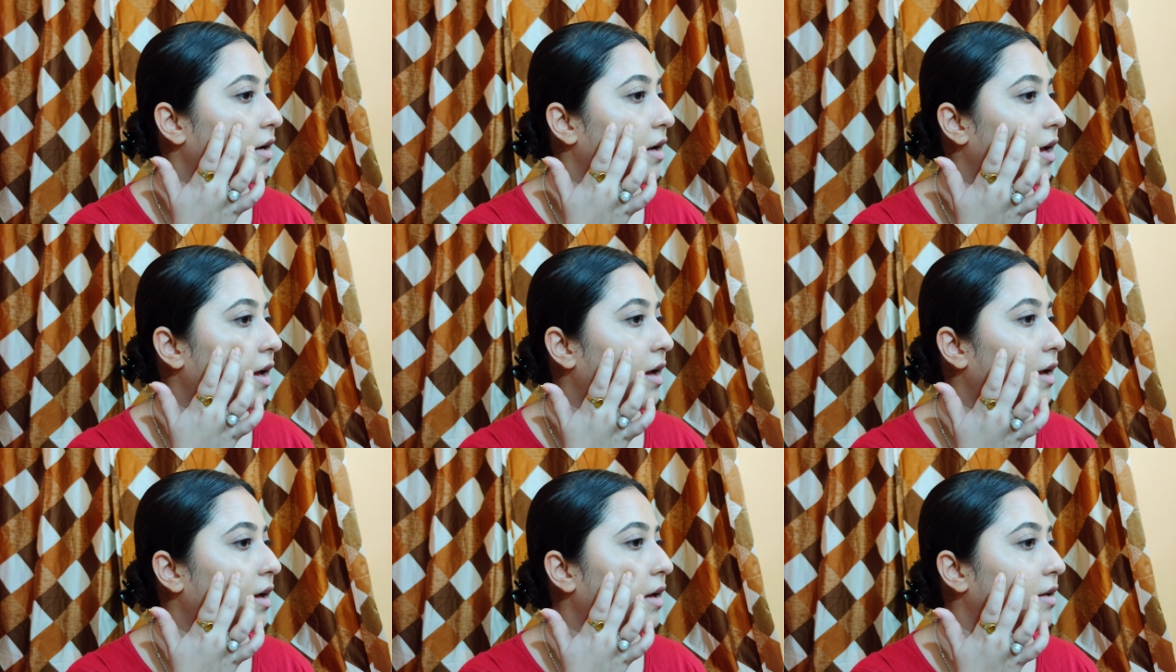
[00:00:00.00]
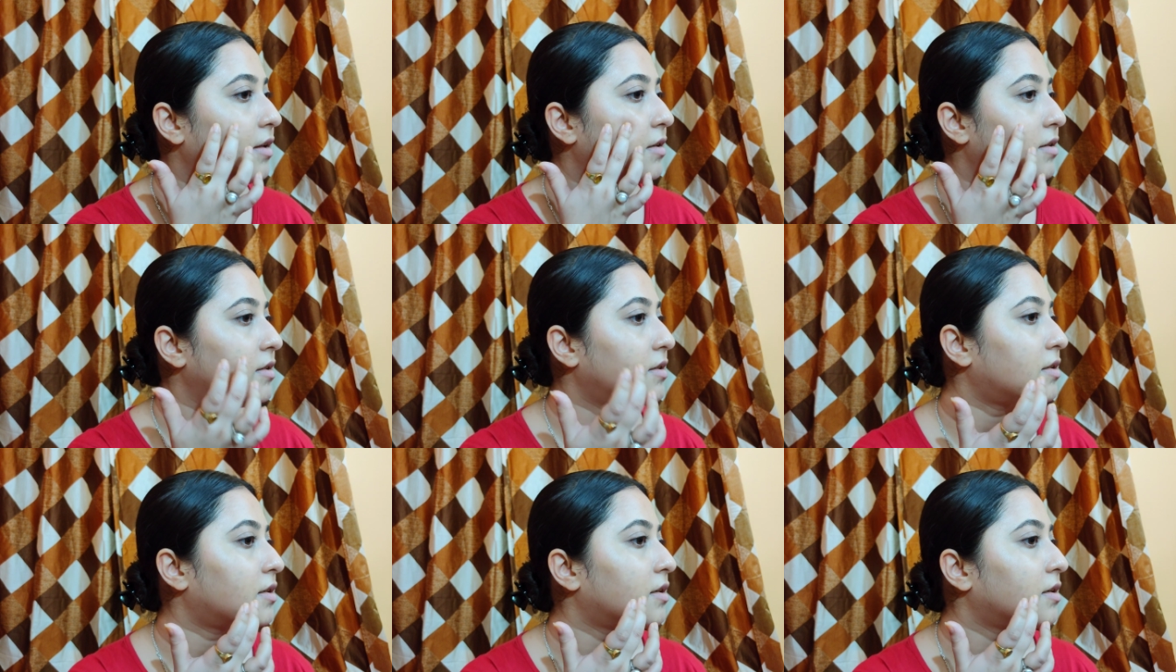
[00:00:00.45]

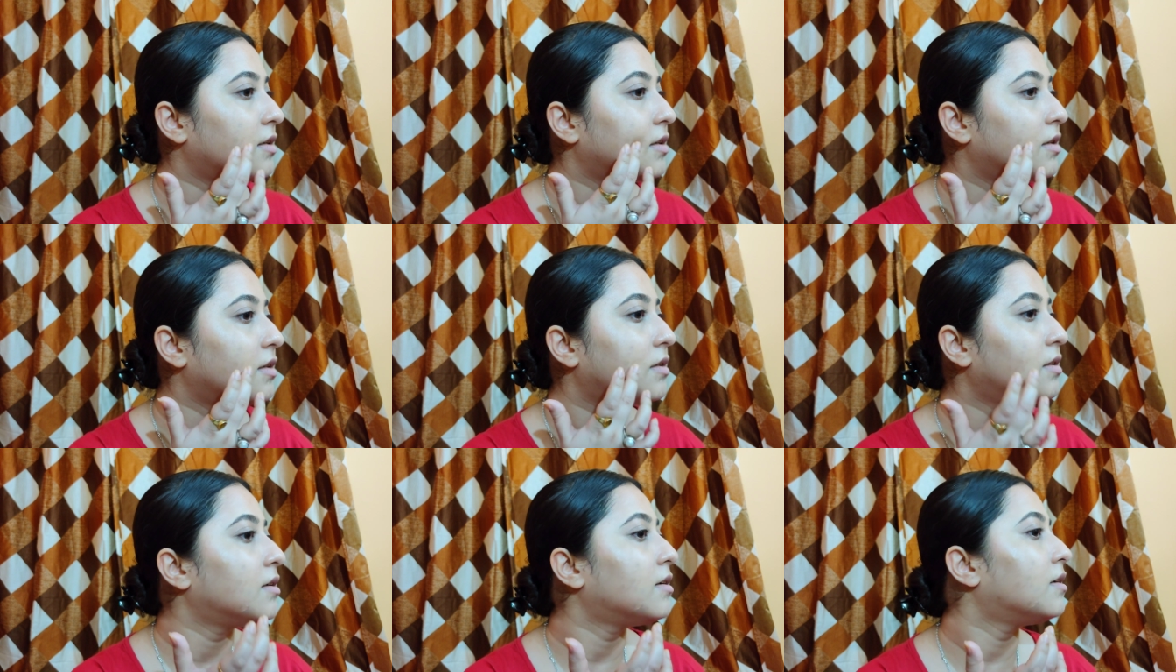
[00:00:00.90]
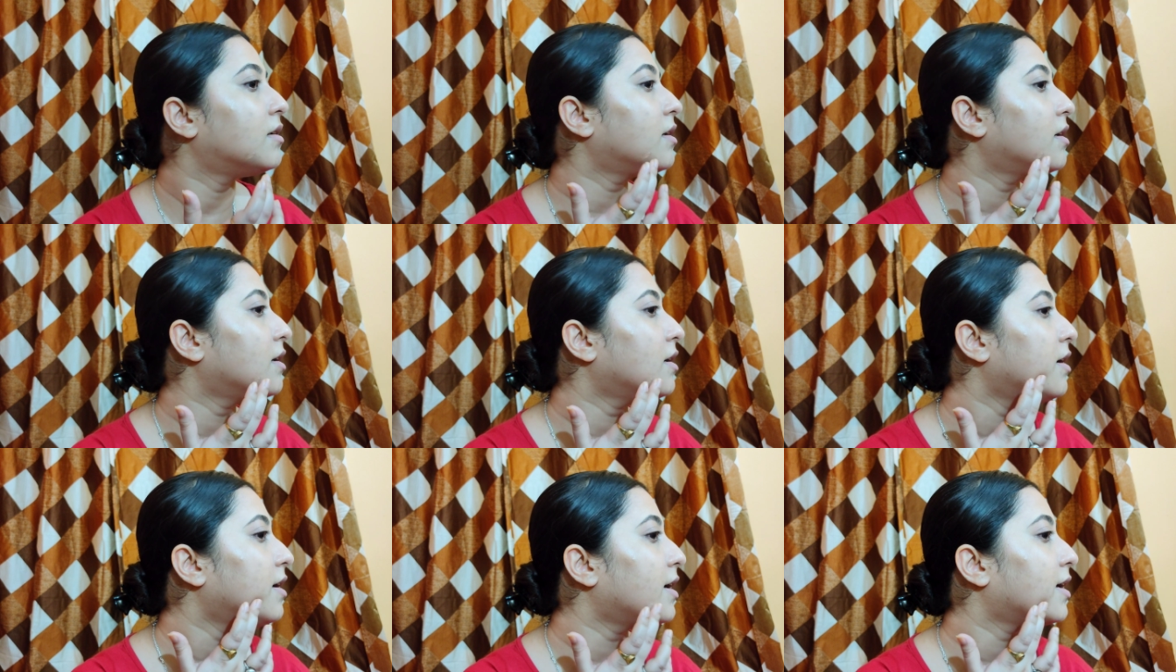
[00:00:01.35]
And
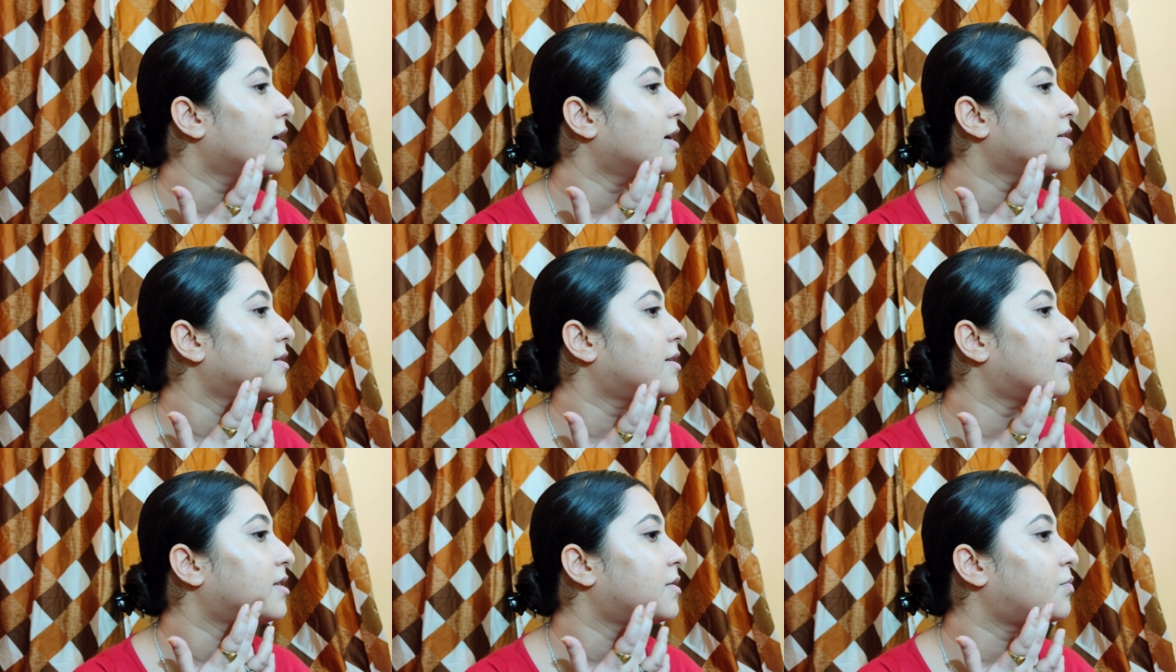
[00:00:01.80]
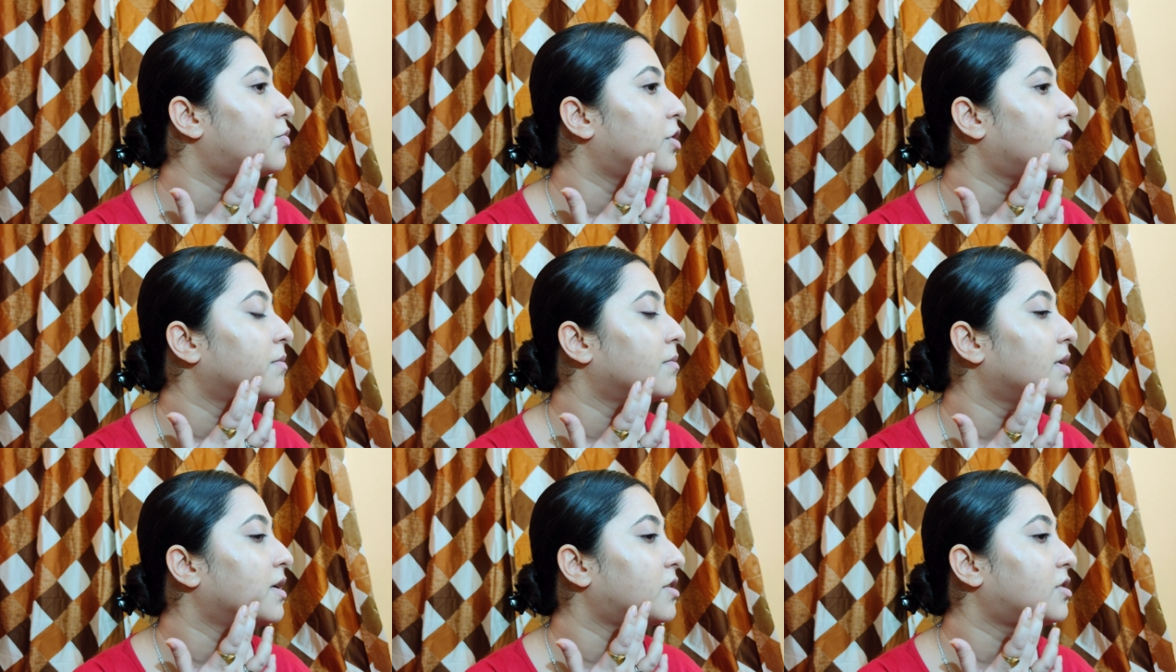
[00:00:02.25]
I guess that's
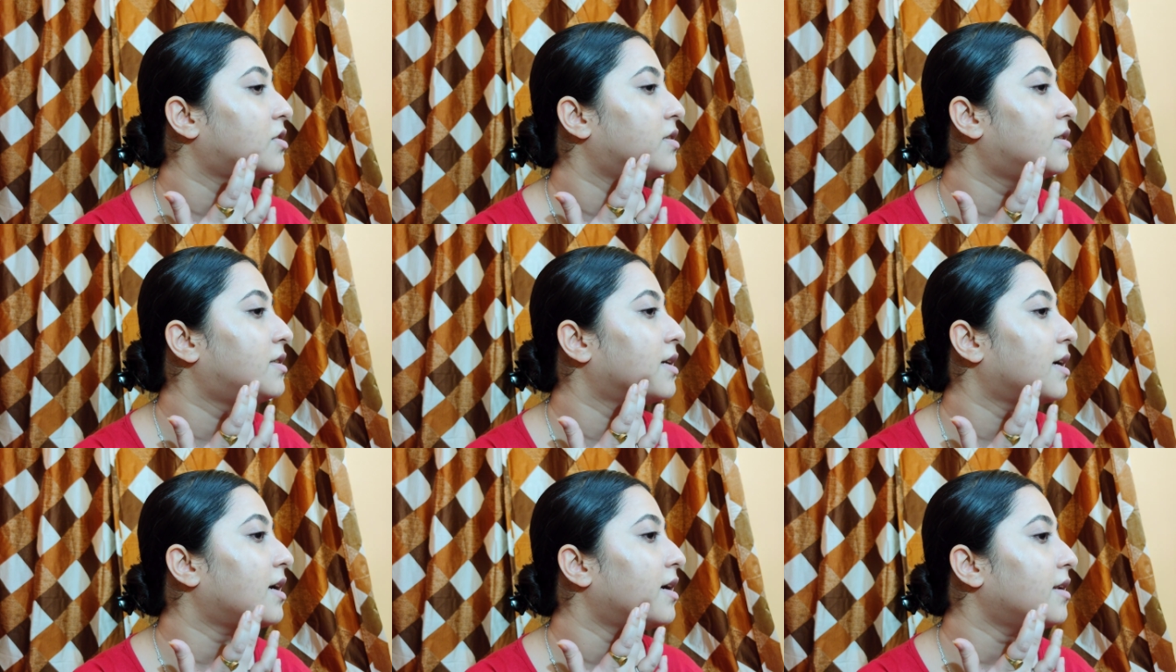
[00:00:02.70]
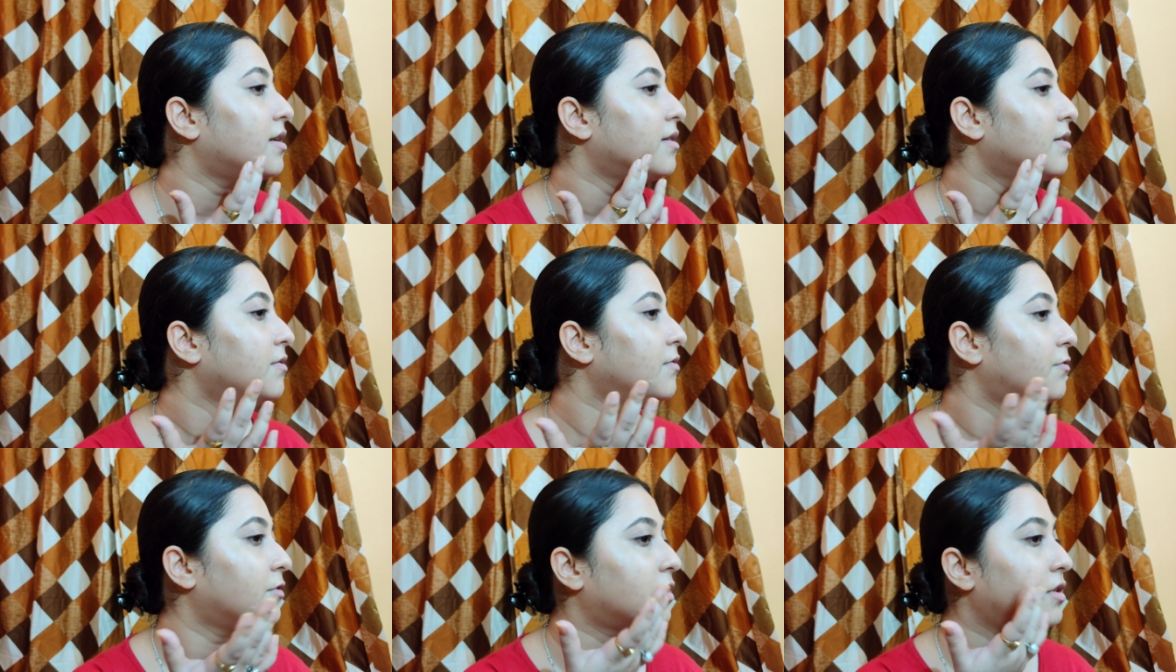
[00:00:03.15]
pretty much
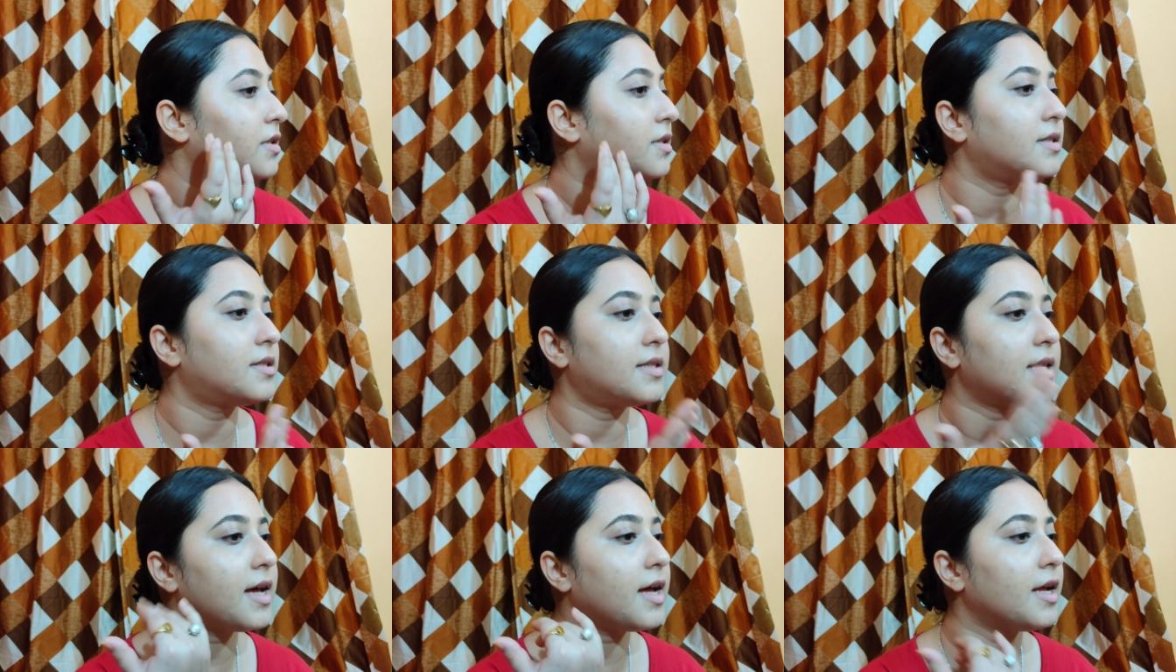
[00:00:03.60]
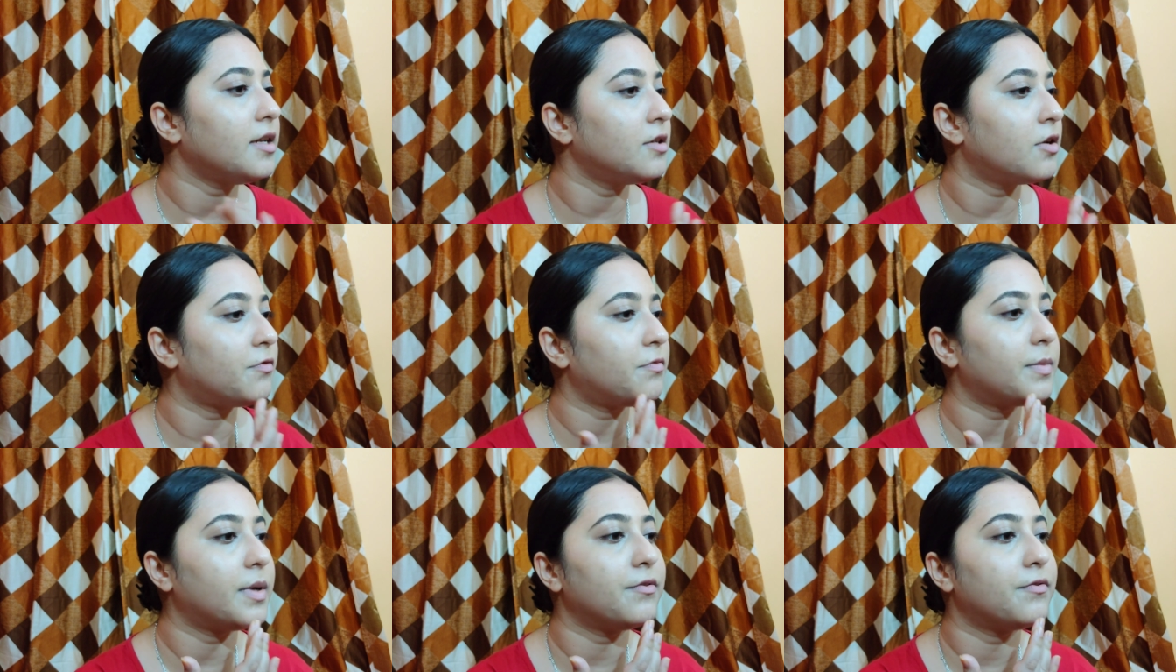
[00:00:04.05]
done for this side
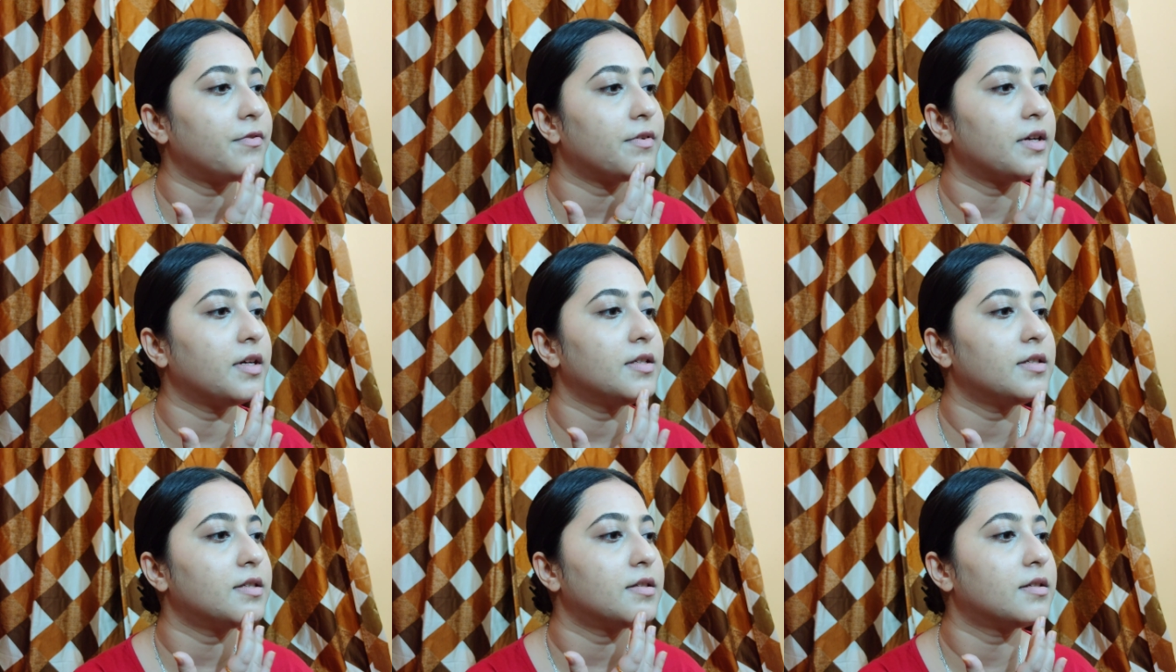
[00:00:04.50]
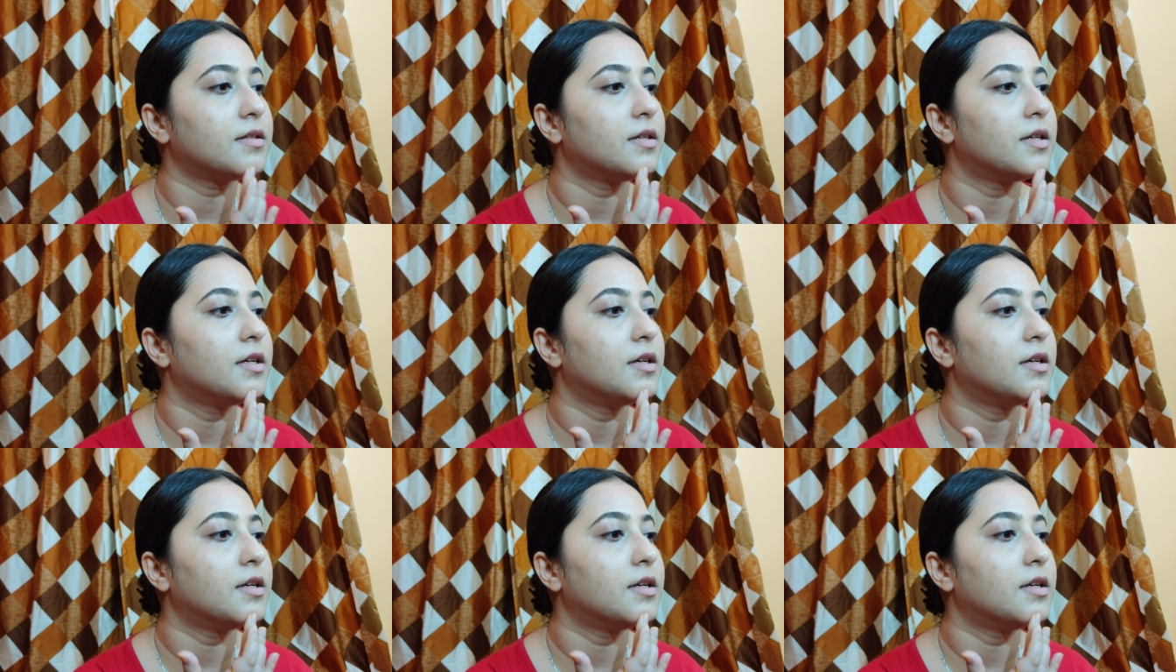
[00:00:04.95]
of my face.